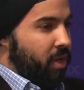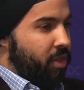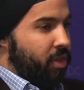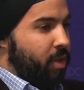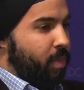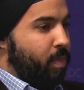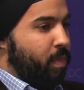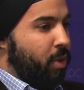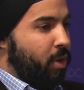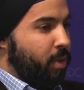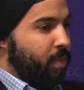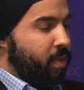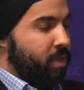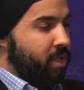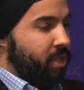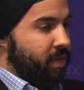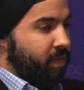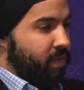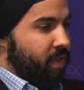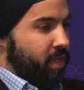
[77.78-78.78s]
The
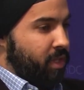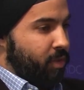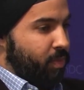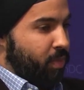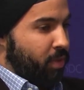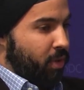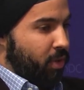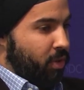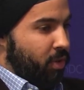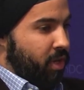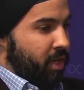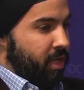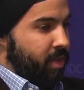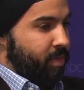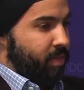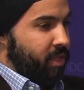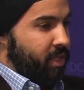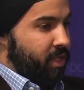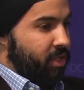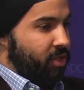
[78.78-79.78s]
purpose of these
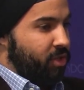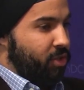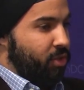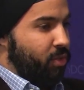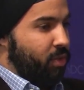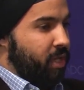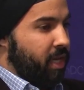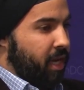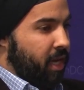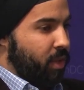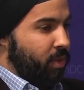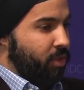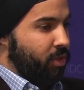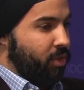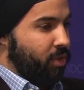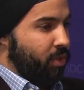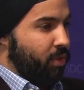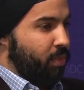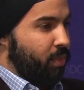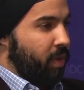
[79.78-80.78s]
programs is to
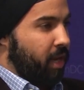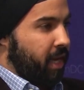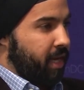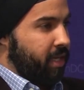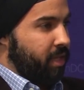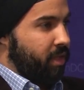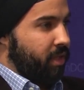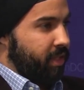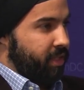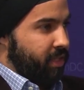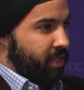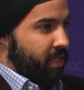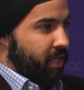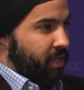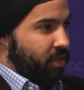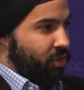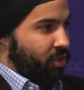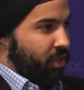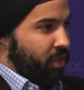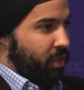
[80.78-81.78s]
counter
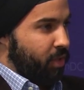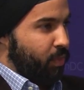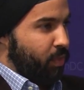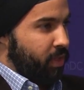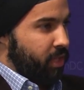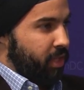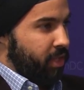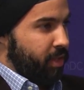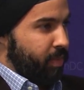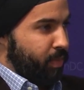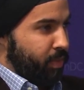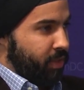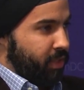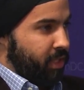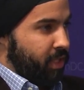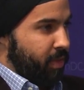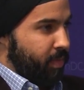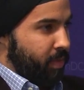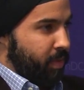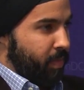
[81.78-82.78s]
radicalization within the
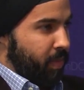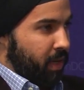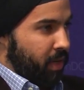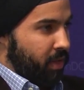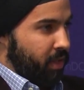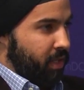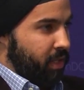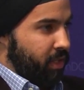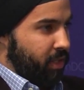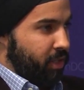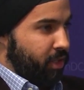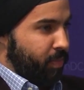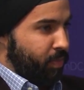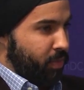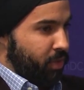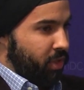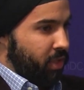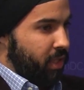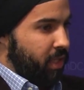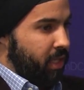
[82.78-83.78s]
Muslim American
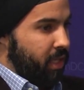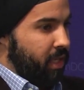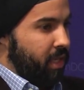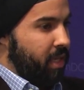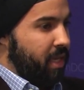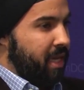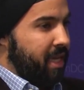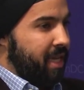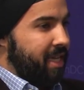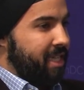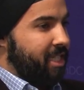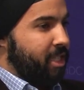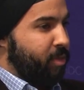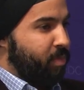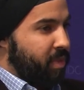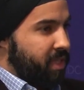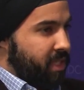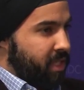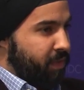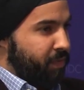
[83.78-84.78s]
community,
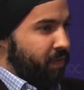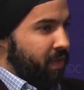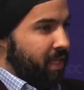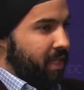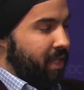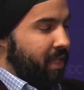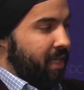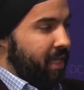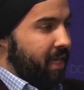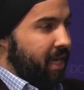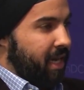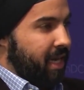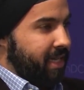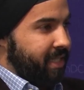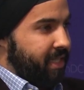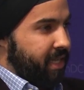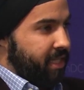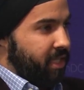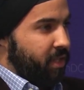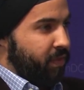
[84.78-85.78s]
specifically
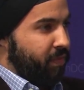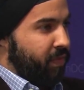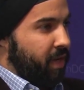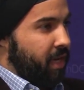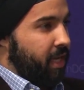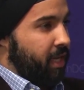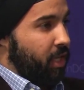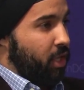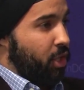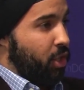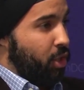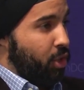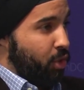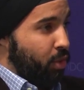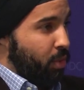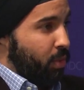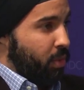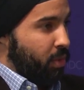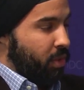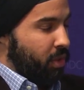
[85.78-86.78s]
identifying
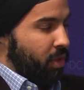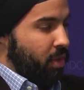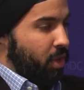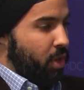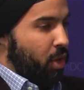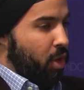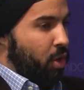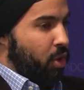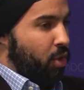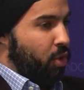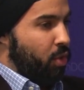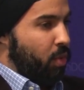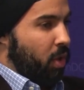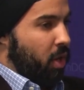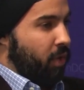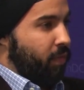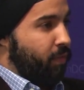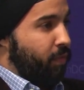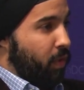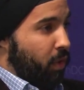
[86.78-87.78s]
youth who
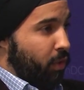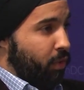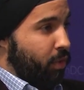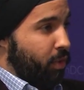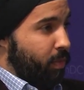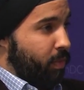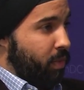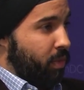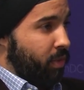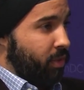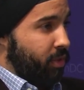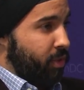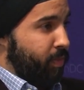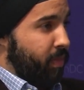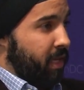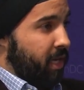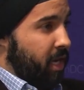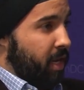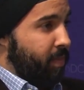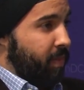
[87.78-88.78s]
are vulnerable to
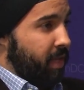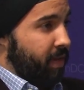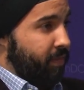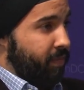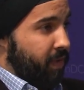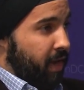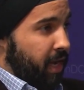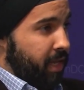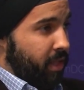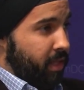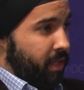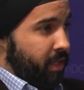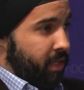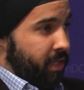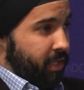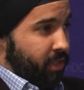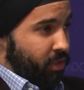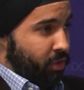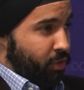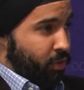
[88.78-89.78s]
becoming violent
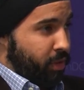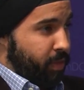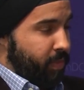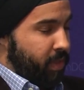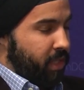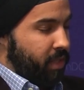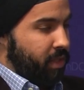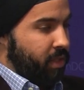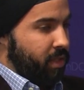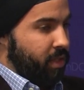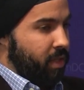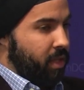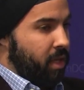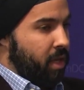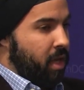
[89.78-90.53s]
extremists.